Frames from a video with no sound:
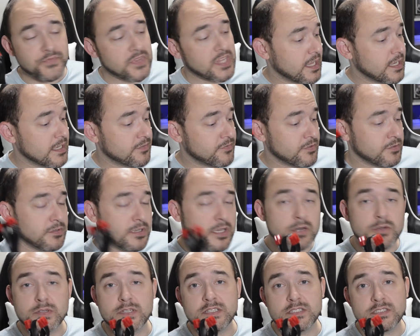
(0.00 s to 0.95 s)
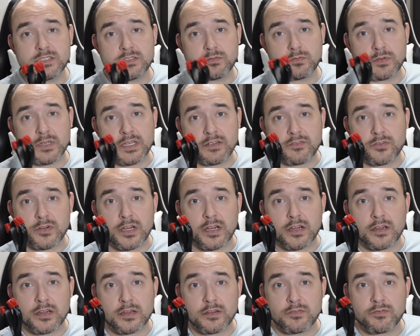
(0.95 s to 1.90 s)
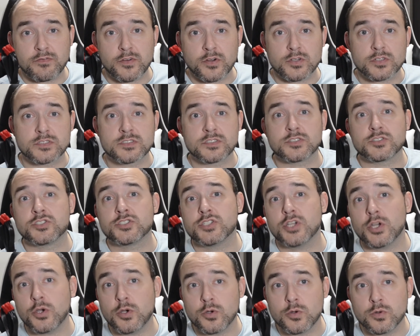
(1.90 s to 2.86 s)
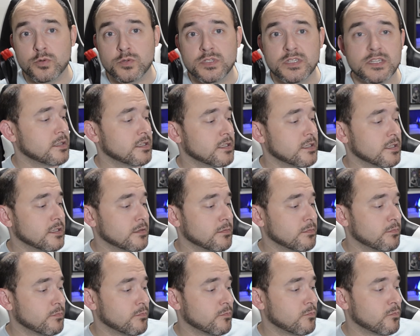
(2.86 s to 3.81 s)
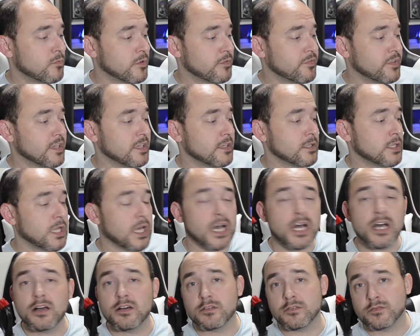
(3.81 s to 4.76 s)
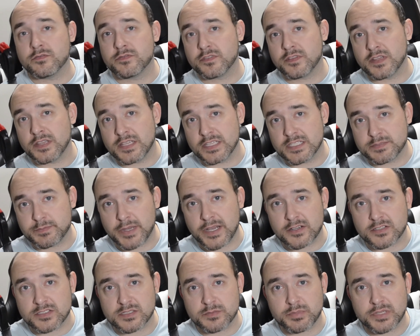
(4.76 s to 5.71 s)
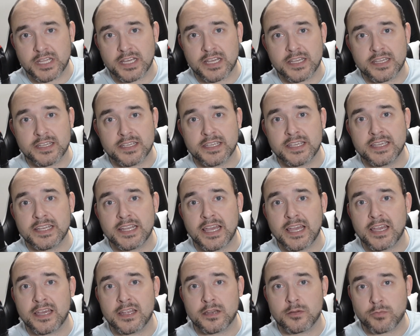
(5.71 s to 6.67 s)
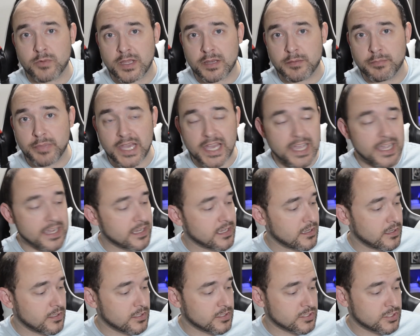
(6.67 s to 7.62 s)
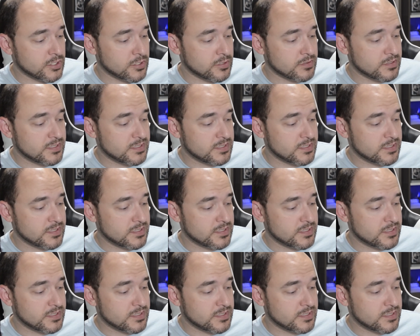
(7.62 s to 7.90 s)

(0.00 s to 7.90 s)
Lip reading: And if you noticed, whenever I first showed the reveal of this power supply, it had a red back on certain